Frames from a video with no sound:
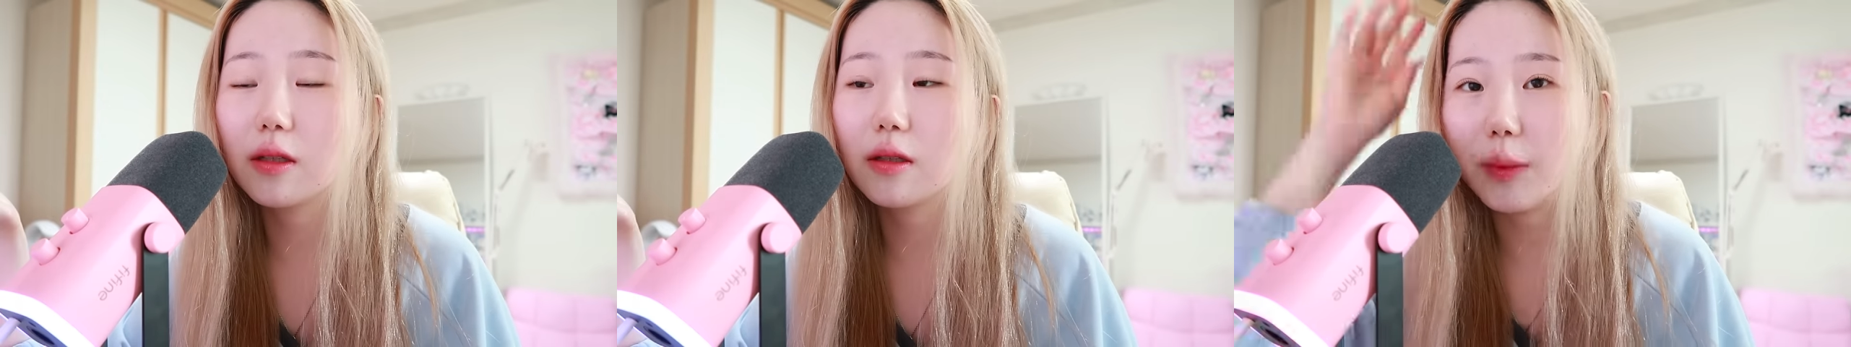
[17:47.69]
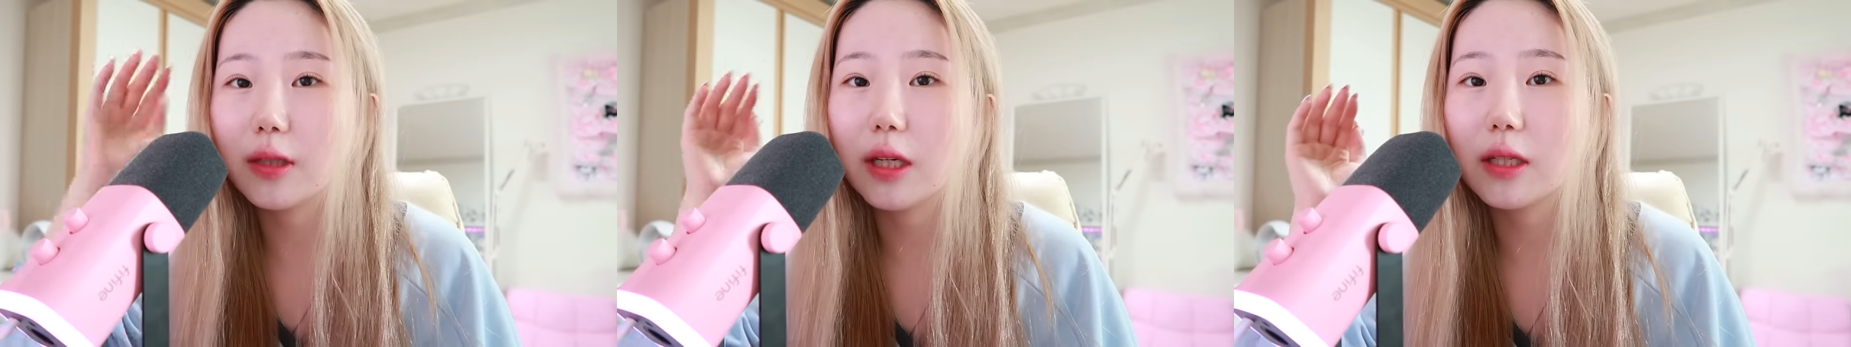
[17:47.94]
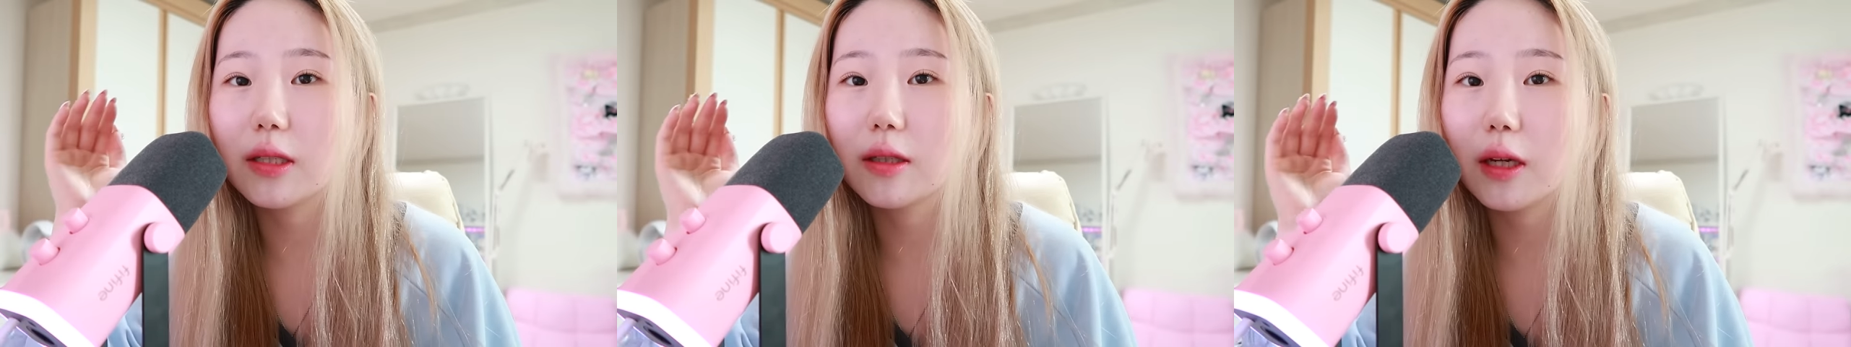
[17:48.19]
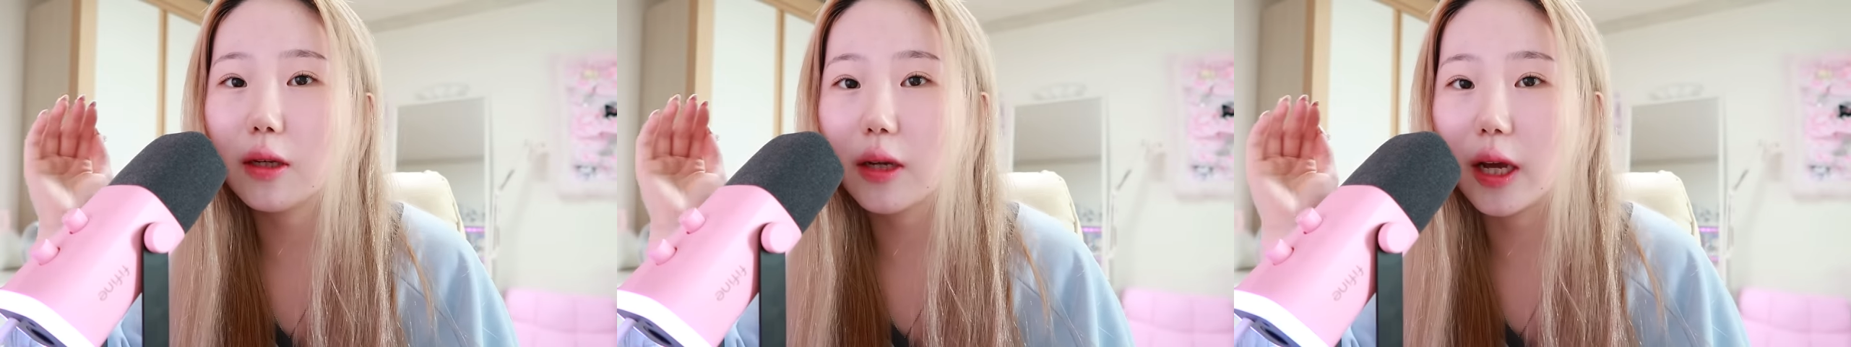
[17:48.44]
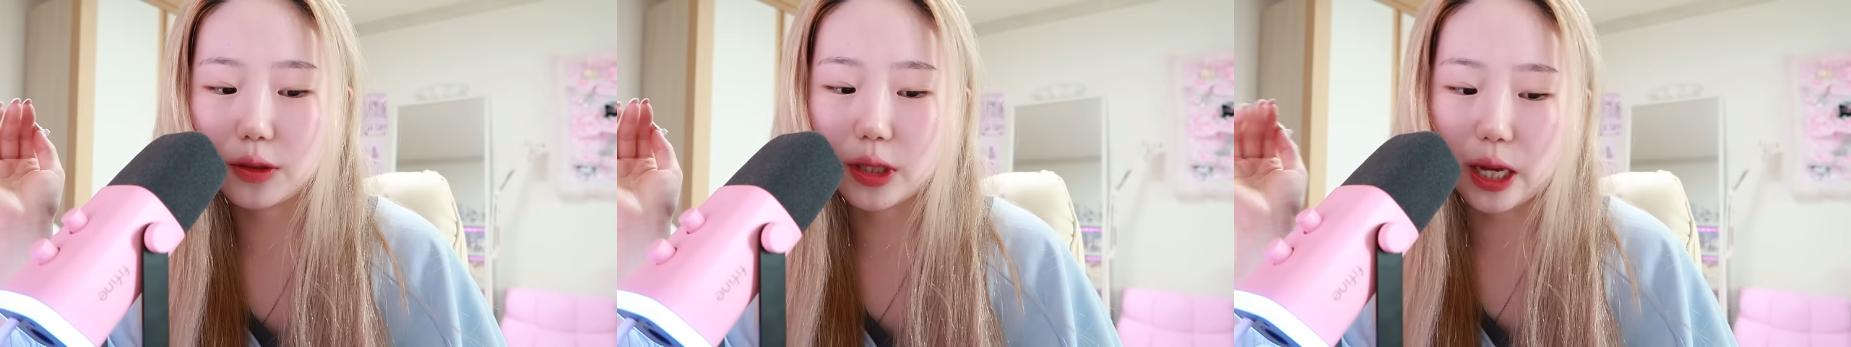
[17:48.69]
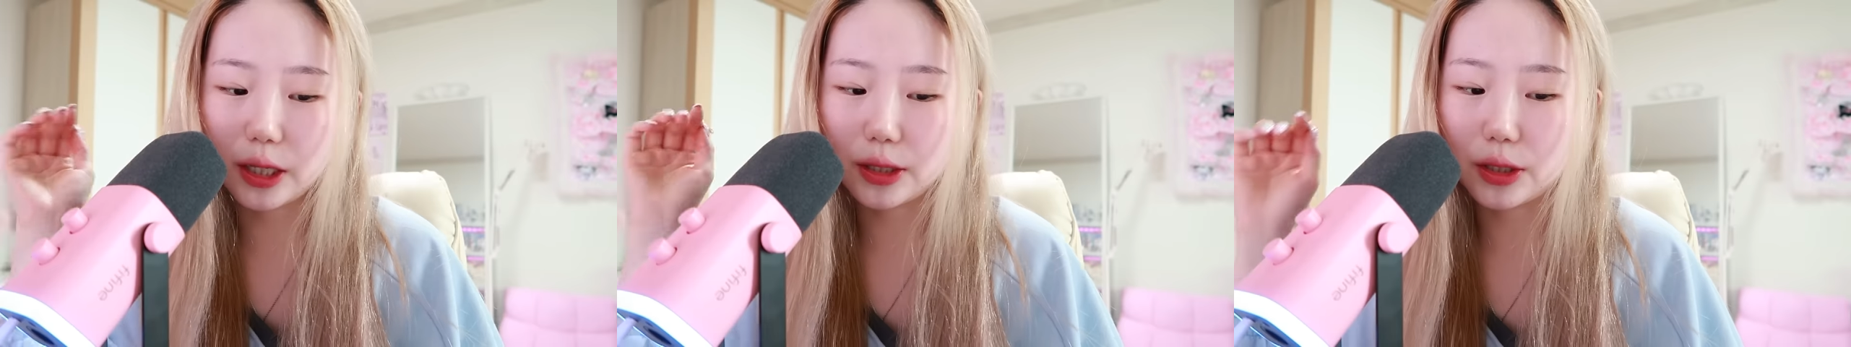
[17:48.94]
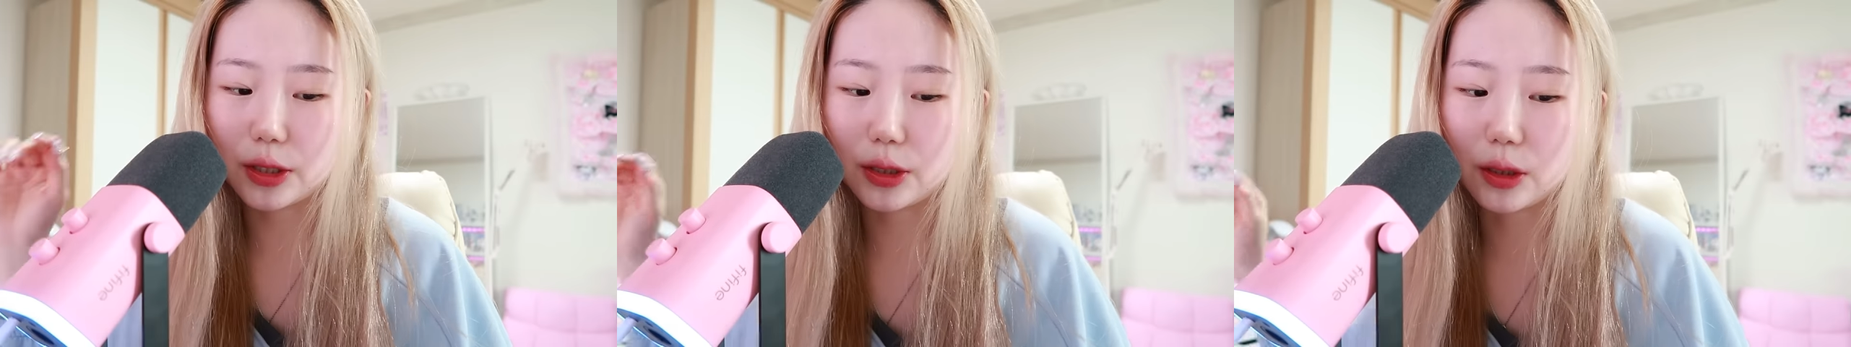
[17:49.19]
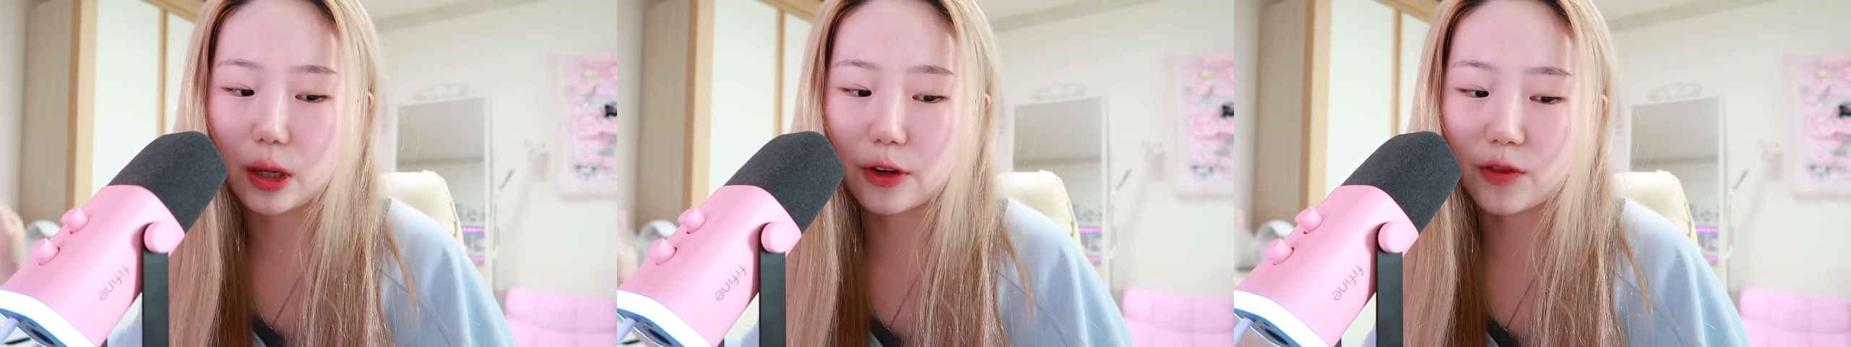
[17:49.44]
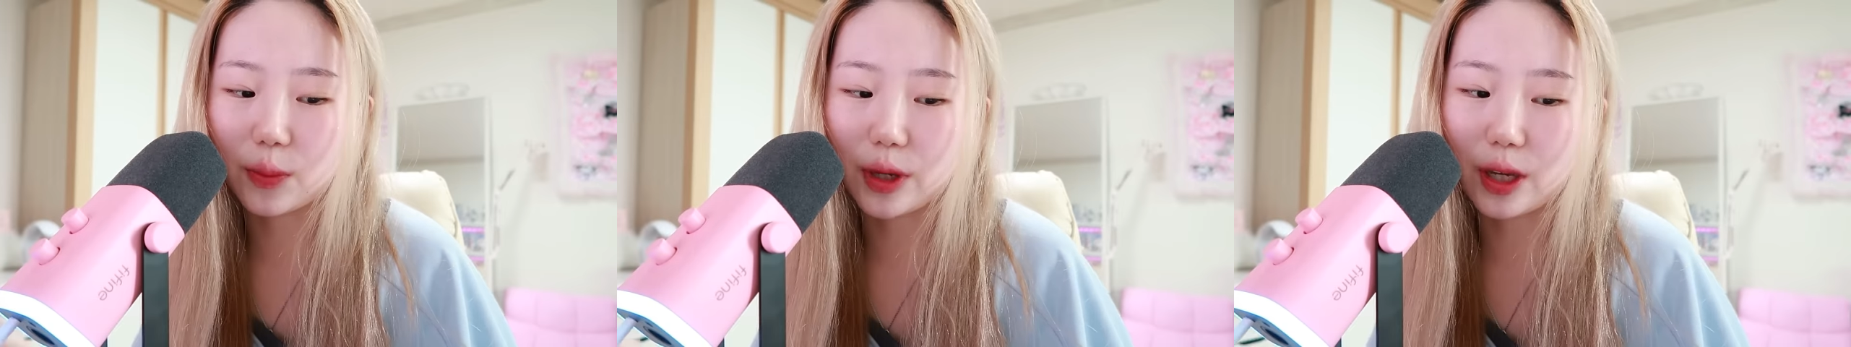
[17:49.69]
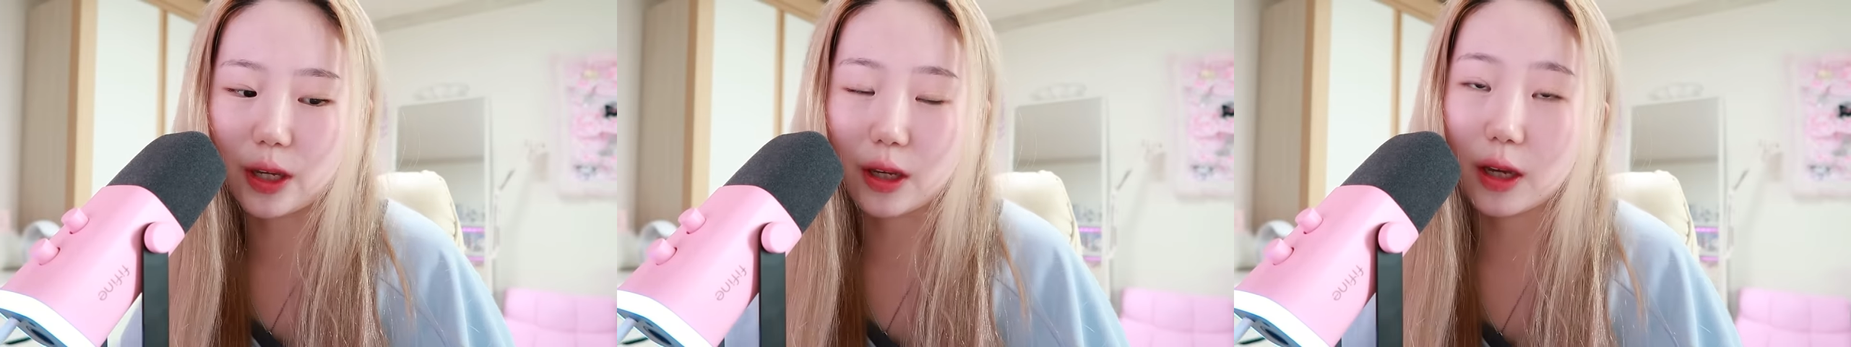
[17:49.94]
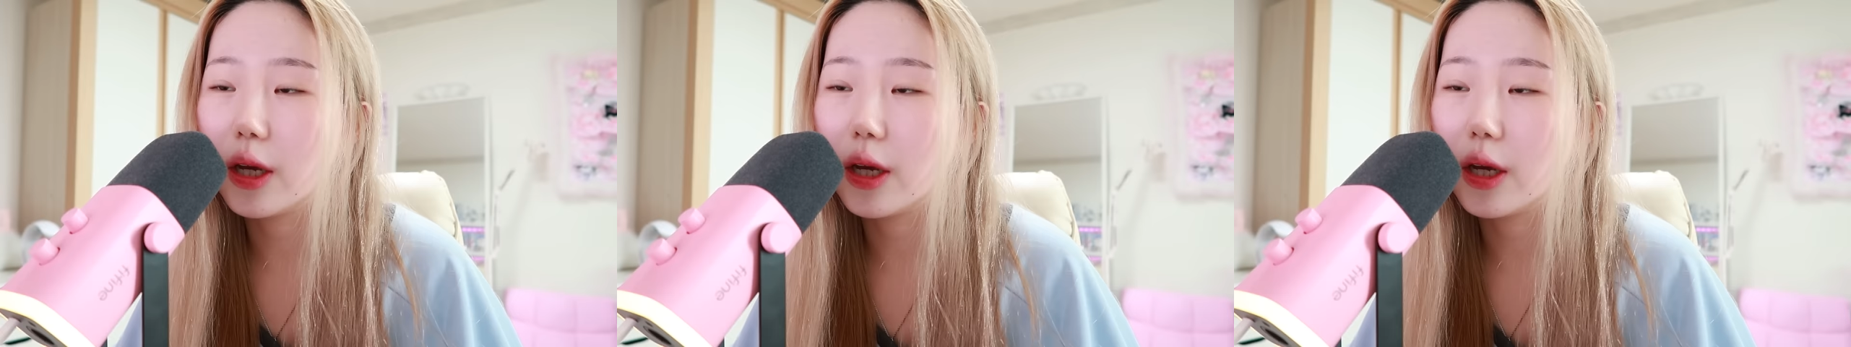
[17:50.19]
I mean, that is not a good attitude of being